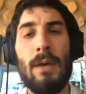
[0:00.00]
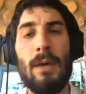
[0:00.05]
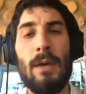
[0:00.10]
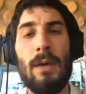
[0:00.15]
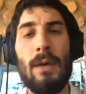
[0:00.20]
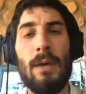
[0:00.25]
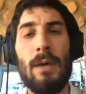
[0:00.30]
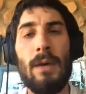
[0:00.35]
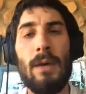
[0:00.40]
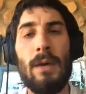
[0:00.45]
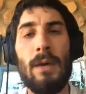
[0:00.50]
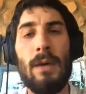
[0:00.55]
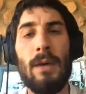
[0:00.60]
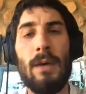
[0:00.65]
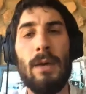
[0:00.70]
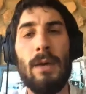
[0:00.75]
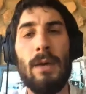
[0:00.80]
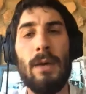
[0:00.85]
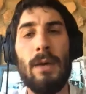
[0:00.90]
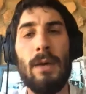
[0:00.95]
So
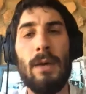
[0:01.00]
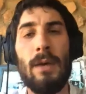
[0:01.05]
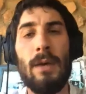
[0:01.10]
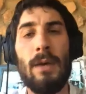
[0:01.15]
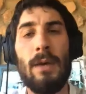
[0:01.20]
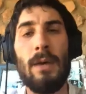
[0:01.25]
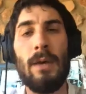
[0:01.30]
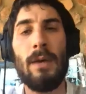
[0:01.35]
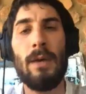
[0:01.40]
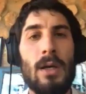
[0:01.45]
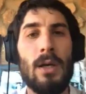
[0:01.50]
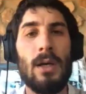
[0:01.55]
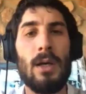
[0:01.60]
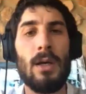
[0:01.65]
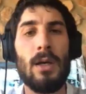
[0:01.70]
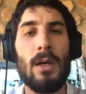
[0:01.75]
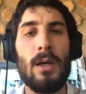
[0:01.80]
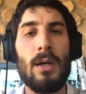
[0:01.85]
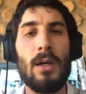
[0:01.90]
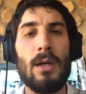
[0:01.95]
you just need to
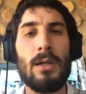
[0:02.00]
be